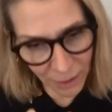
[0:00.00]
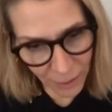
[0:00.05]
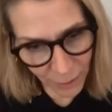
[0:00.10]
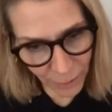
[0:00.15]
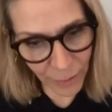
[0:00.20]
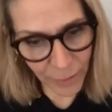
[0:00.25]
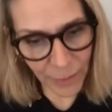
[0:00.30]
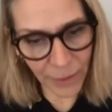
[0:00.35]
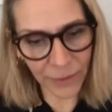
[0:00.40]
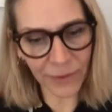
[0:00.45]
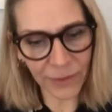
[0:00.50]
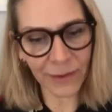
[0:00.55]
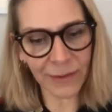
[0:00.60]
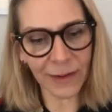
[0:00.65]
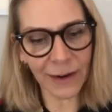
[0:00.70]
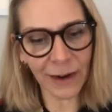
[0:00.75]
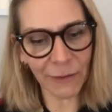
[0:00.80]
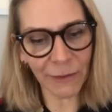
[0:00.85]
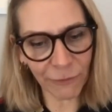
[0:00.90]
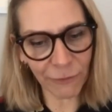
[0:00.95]
know about this
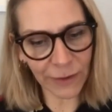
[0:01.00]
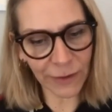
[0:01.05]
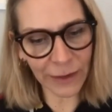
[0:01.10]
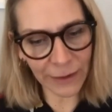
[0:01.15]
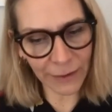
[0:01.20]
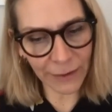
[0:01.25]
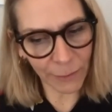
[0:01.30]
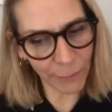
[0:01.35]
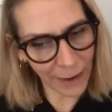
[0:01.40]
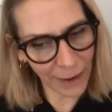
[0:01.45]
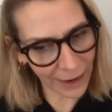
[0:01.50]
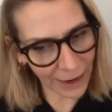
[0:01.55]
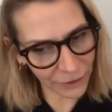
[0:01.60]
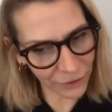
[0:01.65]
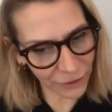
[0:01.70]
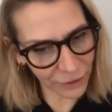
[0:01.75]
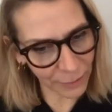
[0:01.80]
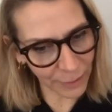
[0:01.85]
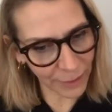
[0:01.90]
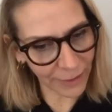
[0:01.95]
and I feel
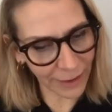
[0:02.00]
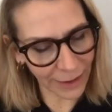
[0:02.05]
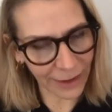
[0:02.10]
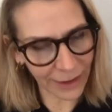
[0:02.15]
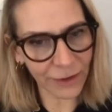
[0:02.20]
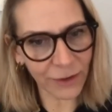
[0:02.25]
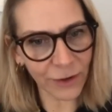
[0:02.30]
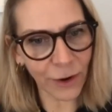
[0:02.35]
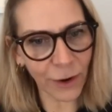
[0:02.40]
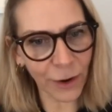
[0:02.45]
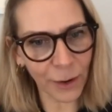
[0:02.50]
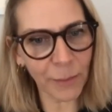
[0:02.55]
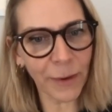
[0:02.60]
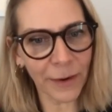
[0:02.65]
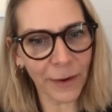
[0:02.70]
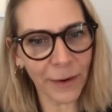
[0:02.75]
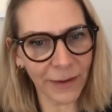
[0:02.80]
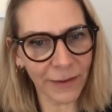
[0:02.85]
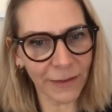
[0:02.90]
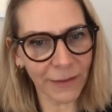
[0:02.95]
passionate about it and I can talk
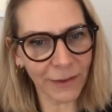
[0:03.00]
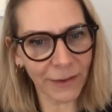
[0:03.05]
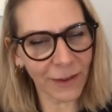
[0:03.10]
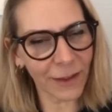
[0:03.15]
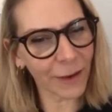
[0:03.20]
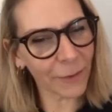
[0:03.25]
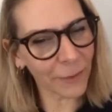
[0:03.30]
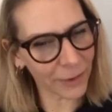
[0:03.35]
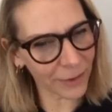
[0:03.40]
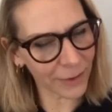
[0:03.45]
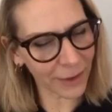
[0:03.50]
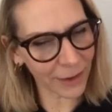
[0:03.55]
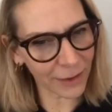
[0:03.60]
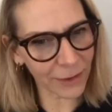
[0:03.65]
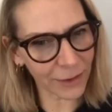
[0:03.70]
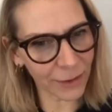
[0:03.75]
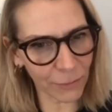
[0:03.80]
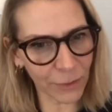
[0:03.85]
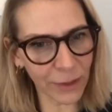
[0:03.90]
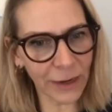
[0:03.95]
about it. So
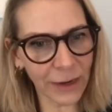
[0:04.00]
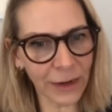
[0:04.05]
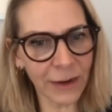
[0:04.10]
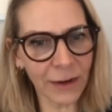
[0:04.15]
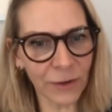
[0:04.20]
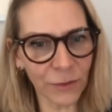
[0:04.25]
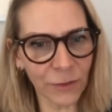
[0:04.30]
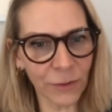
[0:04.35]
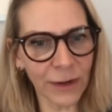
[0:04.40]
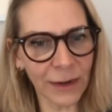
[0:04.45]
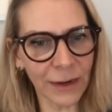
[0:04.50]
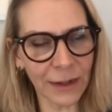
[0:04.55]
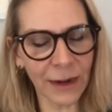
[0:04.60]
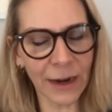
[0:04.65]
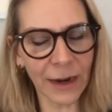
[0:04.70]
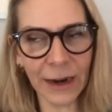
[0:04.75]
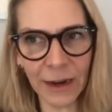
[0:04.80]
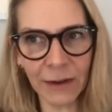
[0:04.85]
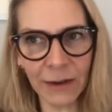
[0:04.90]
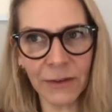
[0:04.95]
that's a really intriguing.
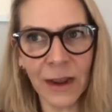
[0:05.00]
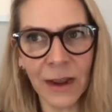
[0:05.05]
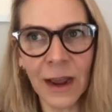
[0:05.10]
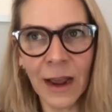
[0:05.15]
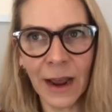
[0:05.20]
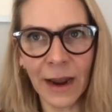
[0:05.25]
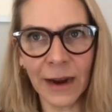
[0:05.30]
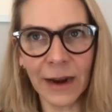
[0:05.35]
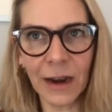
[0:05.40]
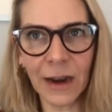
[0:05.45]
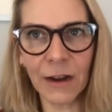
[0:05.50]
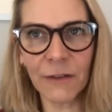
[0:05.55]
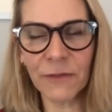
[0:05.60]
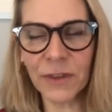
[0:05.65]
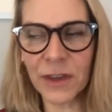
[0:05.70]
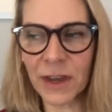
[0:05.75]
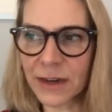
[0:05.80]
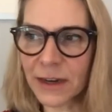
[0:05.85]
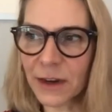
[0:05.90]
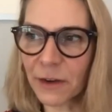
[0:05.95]
And I love
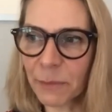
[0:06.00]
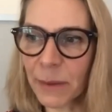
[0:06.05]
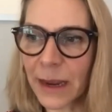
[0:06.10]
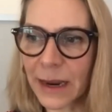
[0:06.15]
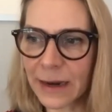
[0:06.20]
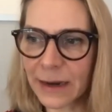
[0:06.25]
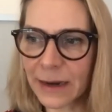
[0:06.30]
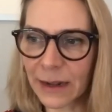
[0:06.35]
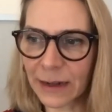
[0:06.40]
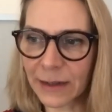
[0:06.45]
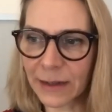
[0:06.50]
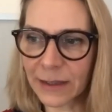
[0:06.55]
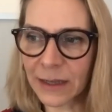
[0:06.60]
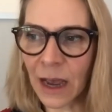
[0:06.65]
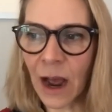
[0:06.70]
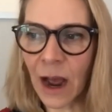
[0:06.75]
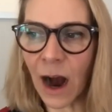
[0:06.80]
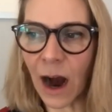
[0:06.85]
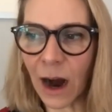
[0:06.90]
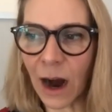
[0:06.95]
the idea of paintings.
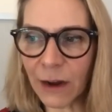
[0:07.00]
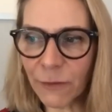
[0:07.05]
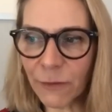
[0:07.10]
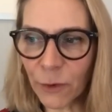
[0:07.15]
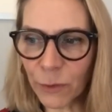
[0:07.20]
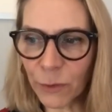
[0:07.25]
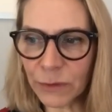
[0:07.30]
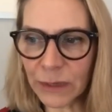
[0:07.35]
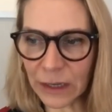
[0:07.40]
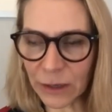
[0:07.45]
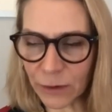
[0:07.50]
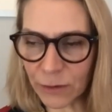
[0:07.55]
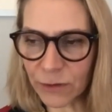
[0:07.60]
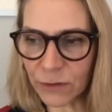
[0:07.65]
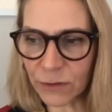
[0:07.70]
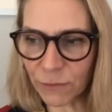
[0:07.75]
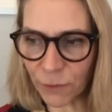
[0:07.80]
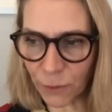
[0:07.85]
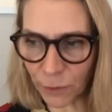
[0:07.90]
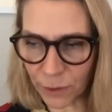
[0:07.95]
I've only
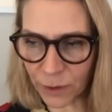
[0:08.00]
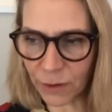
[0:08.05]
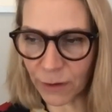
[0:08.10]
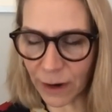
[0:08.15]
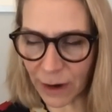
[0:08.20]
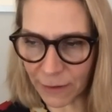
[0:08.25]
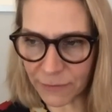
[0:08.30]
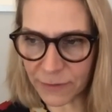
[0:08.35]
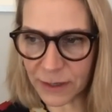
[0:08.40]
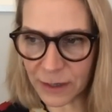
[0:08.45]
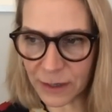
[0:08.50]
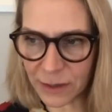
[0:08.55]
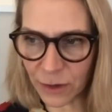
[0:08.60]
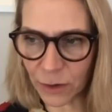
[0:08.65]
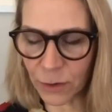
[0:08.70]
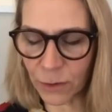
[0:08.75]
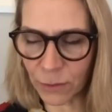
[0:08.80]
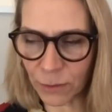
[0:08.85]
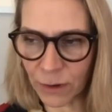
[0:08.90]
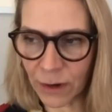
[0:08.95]
used photographs,
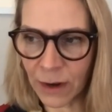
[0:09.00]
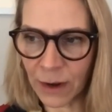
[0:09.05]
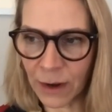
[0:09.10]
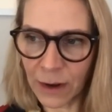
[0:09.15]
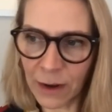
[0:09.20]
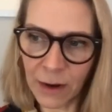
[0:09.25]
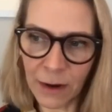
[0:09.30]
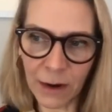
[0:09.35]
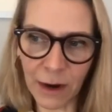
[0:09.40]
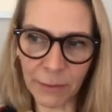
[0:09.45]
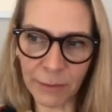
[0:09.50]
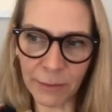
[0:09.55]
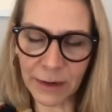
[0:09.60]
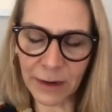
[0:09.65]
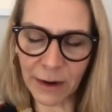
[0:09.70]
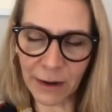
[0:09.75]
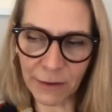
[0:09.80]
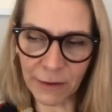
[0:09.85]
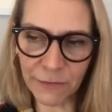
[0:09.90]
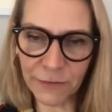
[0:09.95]
so I would
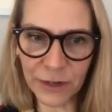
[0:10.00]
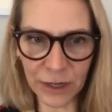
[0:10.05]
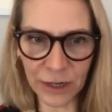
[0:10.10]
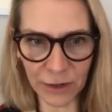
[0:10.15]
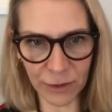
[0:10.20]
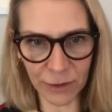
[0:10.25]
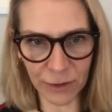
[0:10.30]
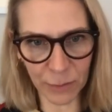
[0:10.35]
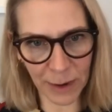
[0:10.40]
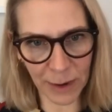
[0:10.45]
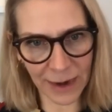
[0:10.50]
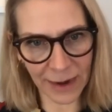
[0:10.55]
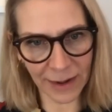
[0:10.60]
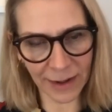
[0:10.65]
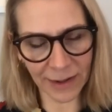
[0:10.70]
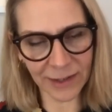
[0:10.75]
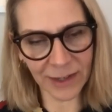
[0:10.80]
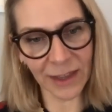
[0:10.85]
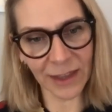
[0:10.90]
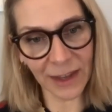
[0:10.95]
love to use
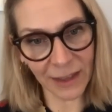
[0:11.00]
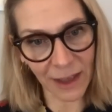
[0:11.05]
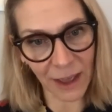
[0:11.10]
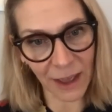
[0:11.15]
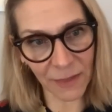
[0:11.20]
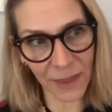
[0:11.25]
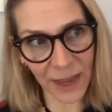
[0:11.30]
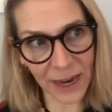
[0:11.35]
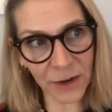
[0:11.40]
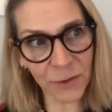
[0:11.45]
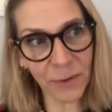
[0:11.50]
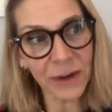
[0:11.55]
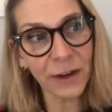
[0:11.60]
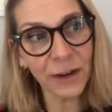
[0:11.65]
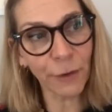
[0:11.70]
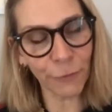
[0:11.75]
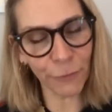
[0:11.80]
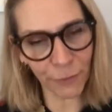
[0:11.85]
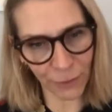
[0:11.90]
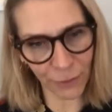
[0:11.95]
paintings, and they do a
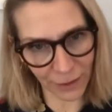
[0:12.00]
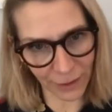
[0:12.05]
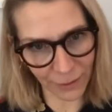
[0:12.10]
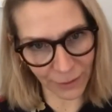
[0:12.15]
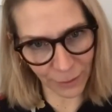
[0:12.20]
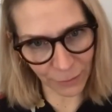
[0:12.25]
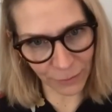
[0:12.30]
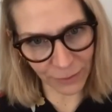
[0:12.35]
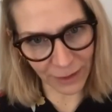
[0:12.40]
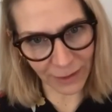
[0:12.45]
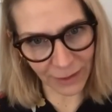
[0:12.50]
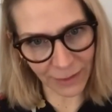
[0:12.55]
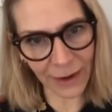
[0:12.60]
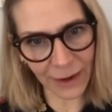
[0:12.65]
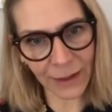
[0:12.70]
different thing, don't they?